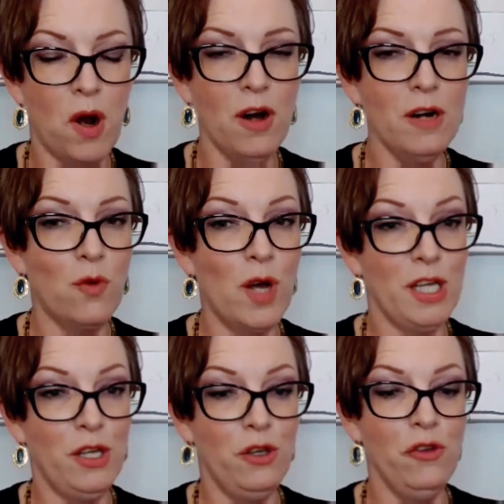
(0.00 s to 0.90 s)
Part of
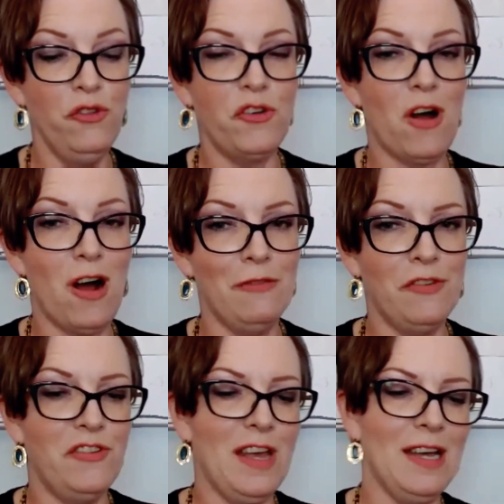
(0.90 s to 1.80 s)
what used to
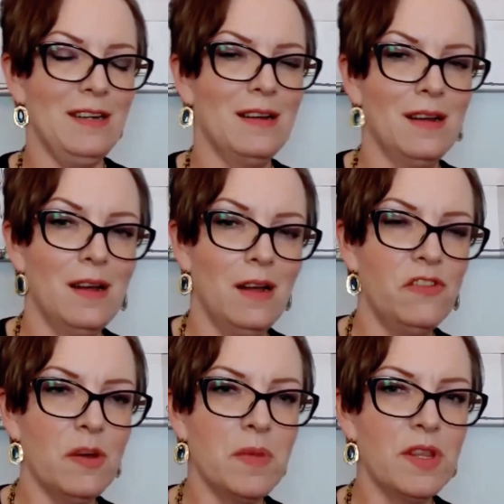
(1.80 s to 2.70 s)
offset
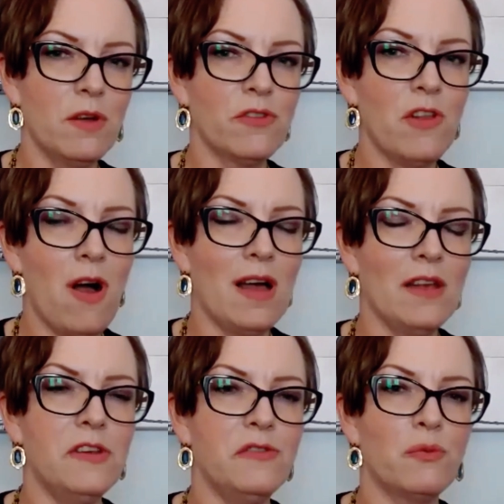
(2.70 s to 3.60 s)
some of those
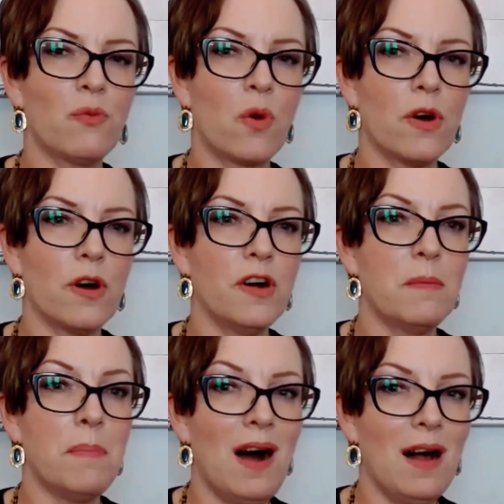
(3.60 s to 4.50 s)
losses were
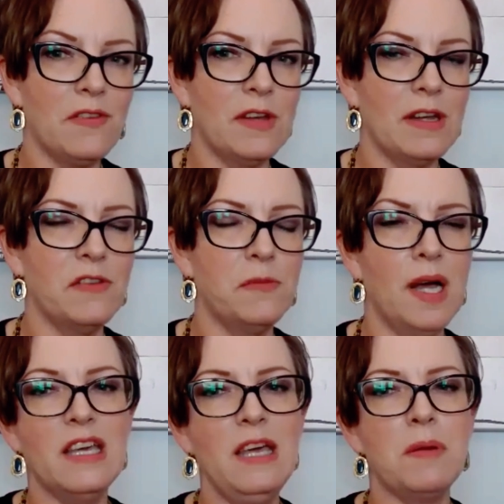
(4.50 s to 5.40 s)
deposits.
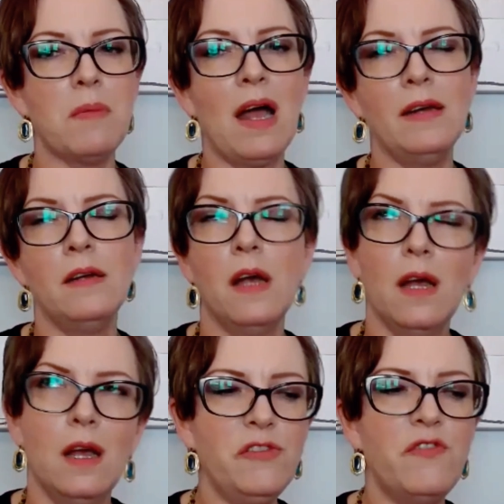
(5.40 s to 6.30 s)
And keep in mind,
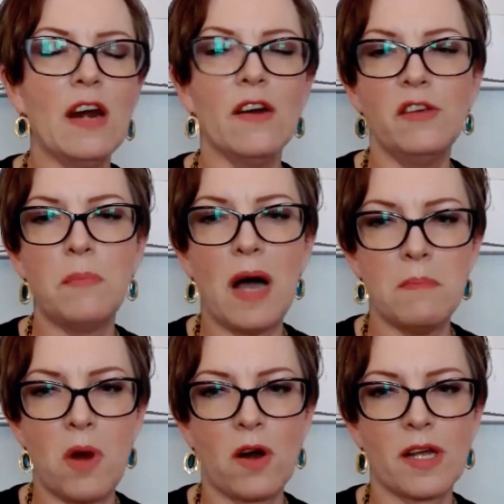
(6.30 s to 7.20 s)
this varies
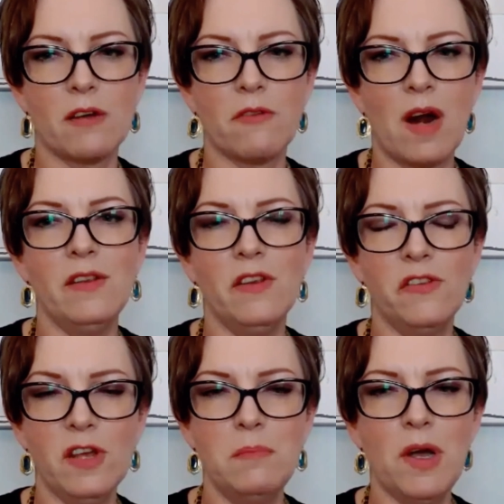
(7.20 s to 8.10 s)
by market, right? In the
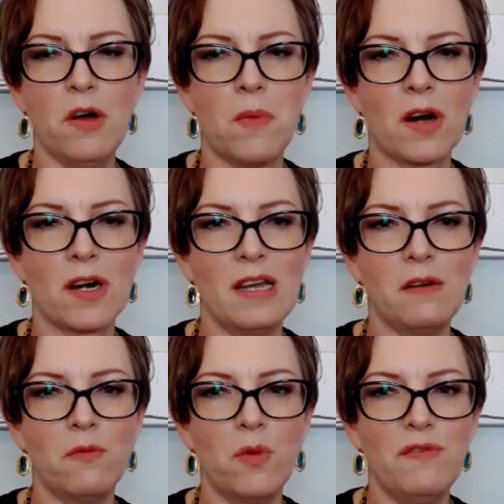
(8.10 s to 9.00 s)
Sun Belt
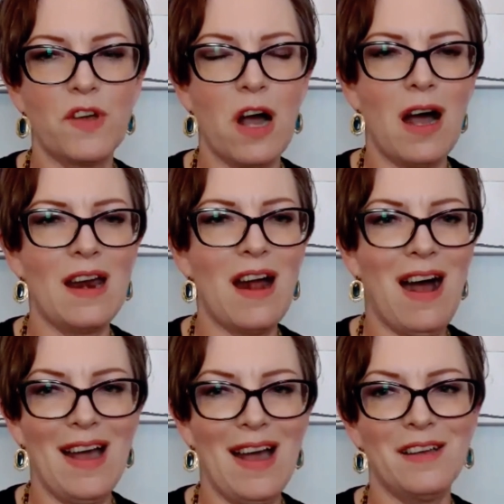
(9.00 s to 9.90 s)
market, we've got
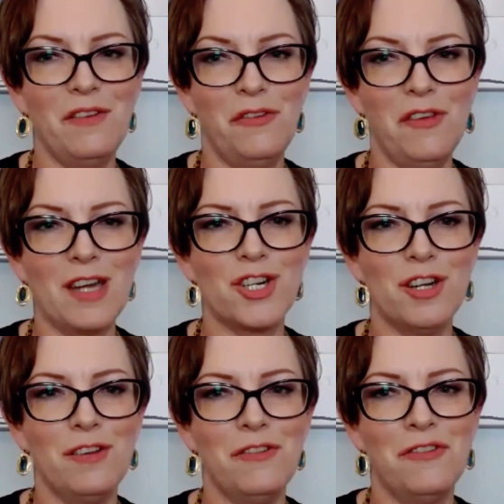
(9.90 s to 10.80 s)
high
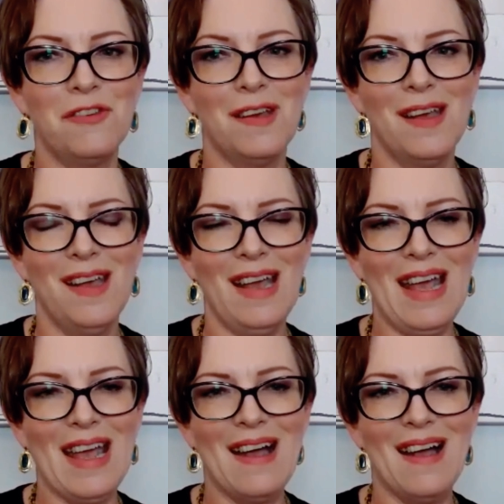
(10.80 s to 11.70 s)
concessions
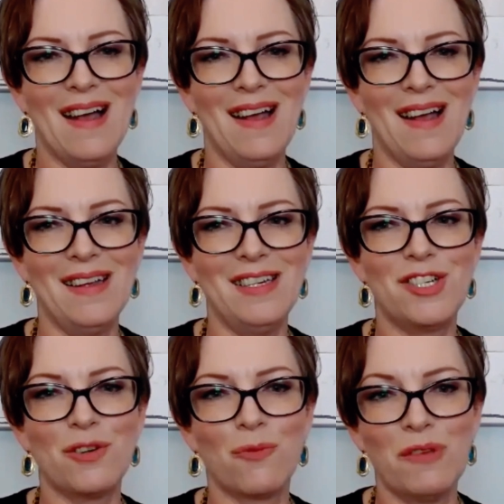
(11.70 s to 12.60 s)

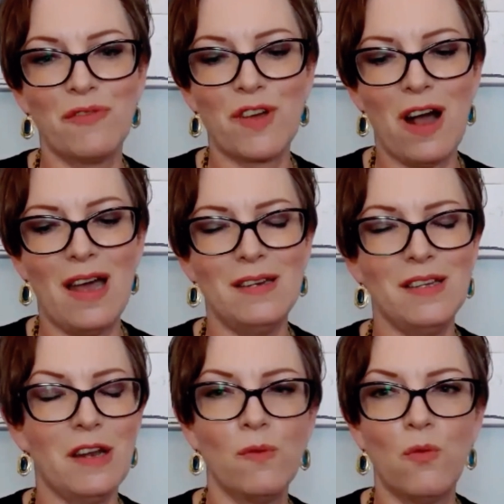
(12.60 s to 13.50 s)
and we've got
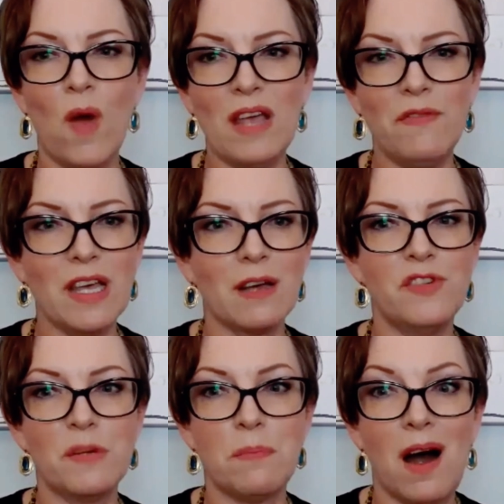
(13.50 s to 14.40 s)
waiving
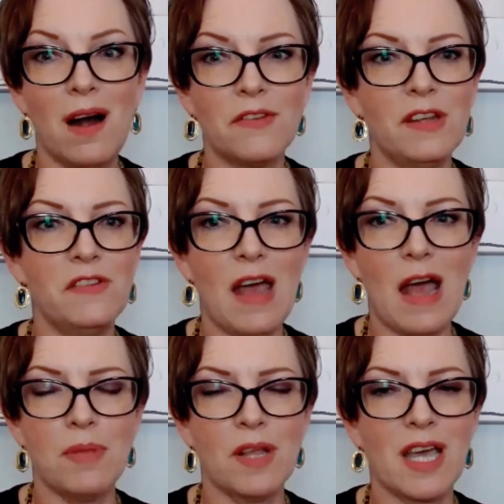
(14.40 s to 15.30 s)
of deposits,
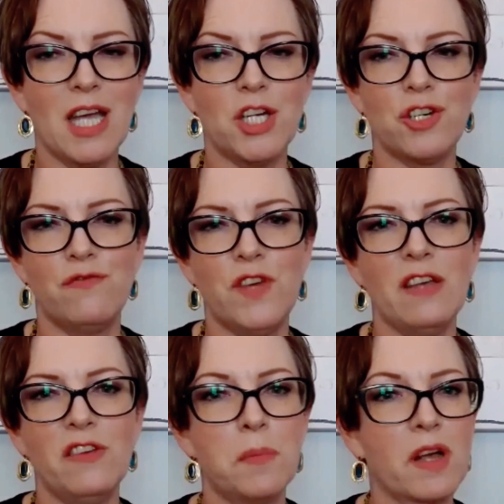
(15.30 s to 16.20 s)
application
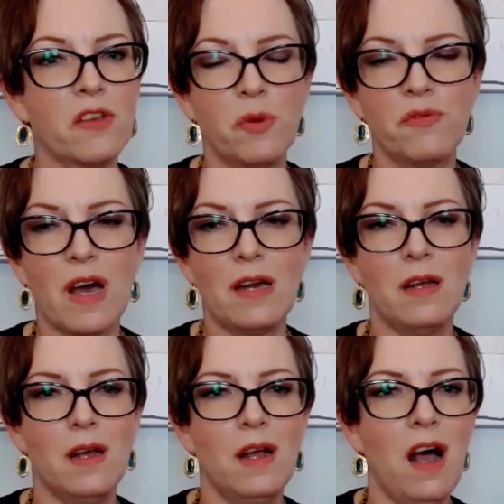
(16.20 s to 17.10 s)
fees, because we've
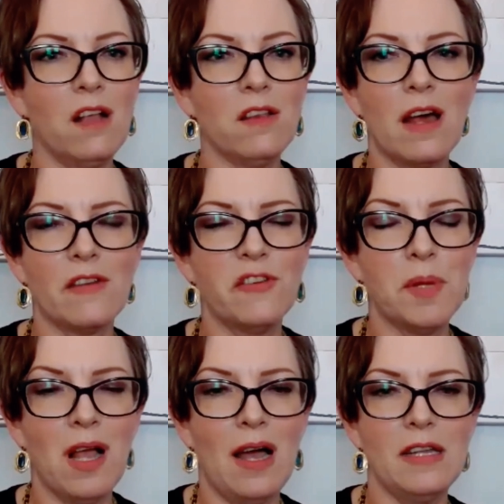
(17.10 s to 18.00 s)
got a lot of
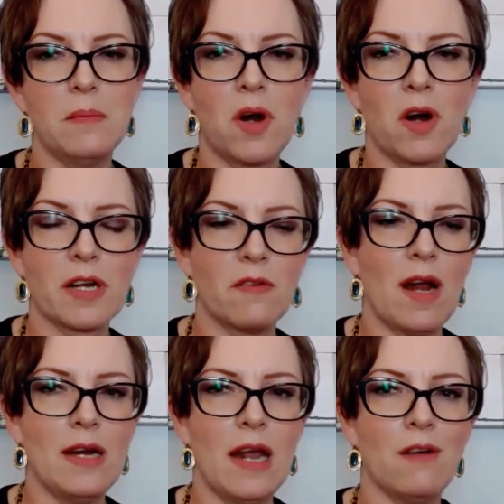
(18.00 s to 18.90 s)
supply in the market
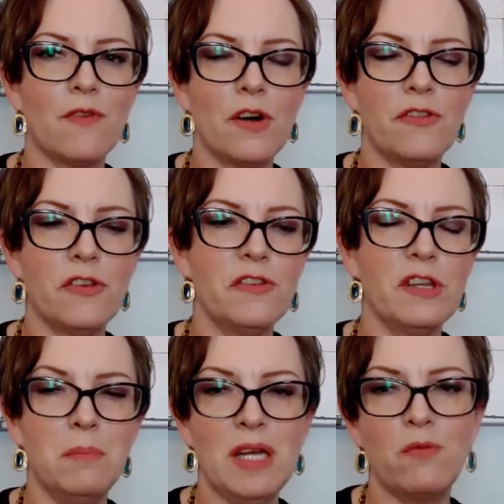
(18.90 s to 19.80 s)
right now, versus
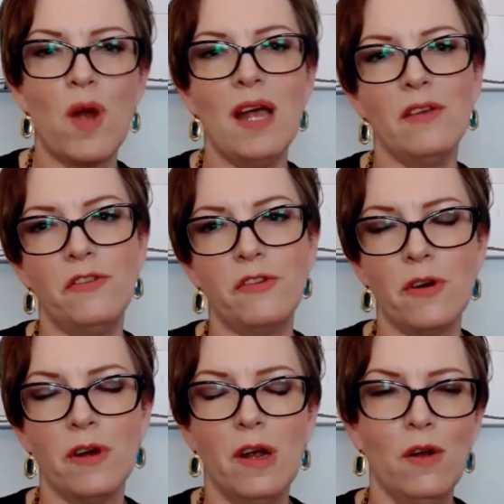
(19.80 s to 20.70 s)
in the Midwest
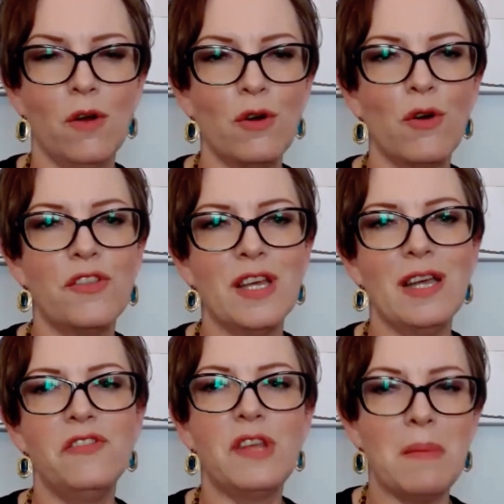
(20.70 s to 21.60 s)
or
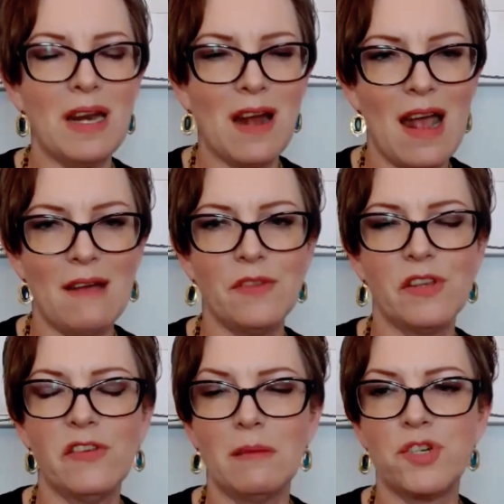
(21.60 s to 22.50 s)
Northeast, they may not have
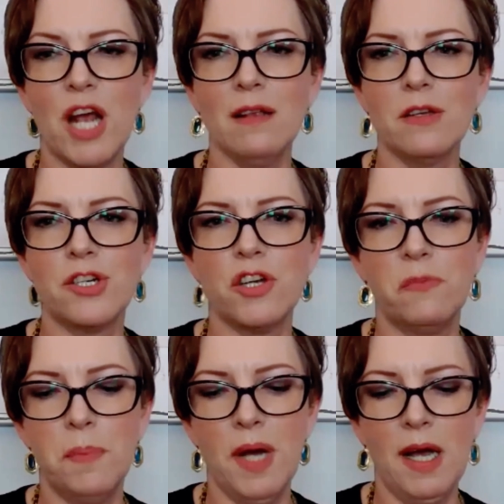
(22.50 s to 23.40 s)
the same
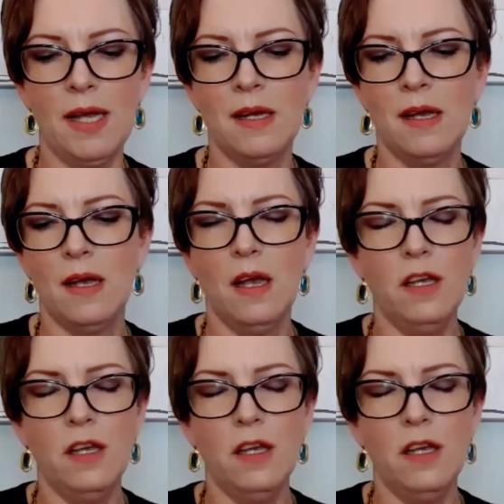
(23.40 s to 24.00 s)
challenges, but